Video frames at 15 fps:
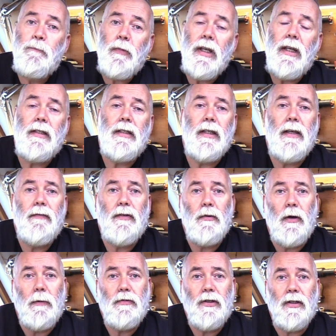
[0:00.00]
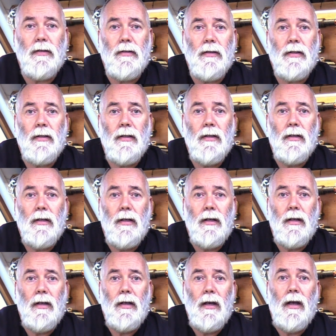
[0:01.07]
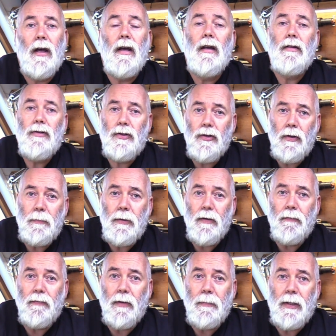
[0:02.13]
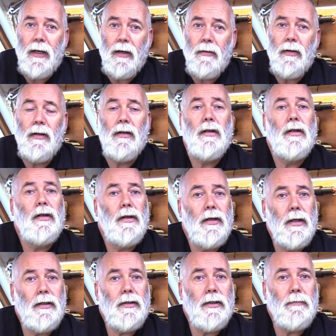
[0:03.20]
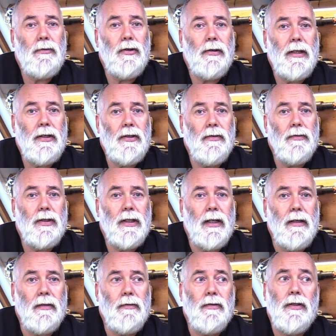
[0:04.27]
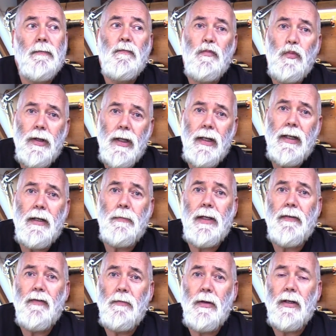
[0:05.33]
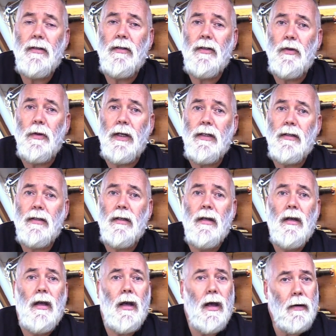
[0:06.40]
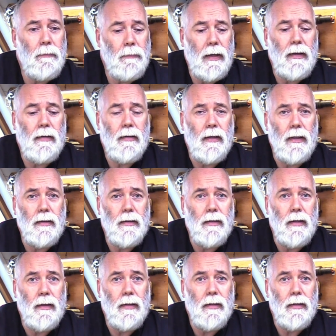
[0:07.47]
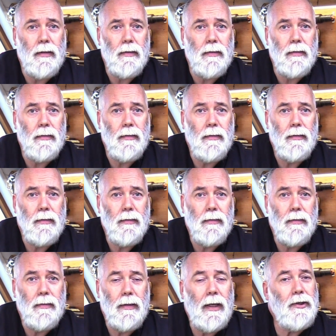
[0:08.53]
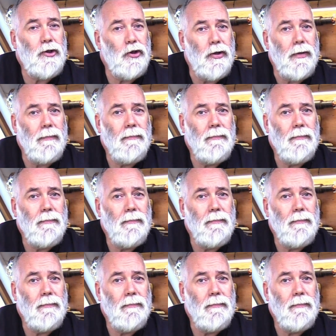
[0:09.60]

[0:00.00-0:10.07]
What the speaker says: It's to give you options. Join me on Vimeo, learn some traditional skills with a little bit of a modern twist, and make things like this. Enjoy.